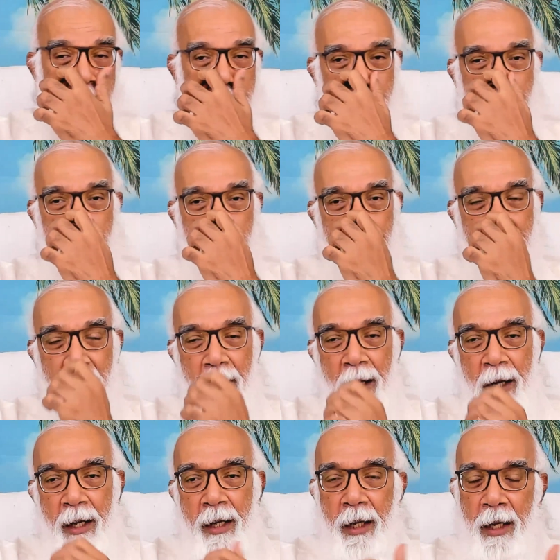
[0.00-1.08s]
See that?
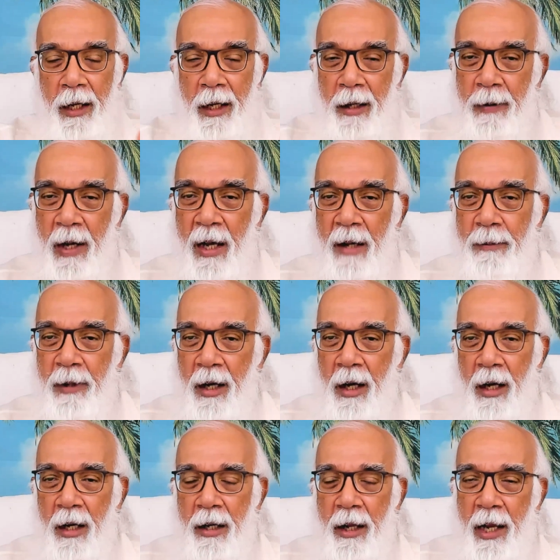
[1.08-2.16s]
If I'm
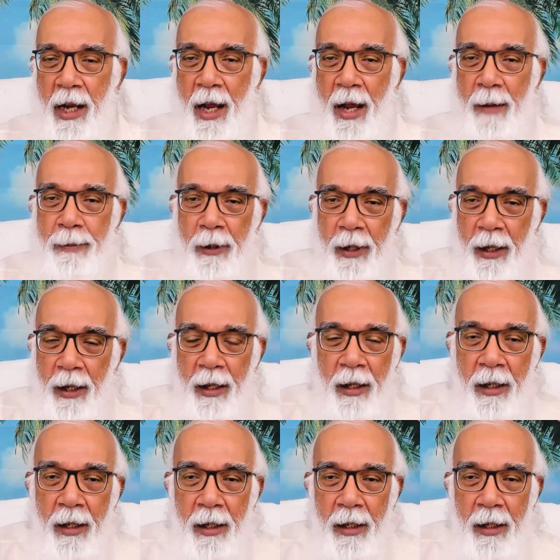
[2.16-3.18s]
unhappy,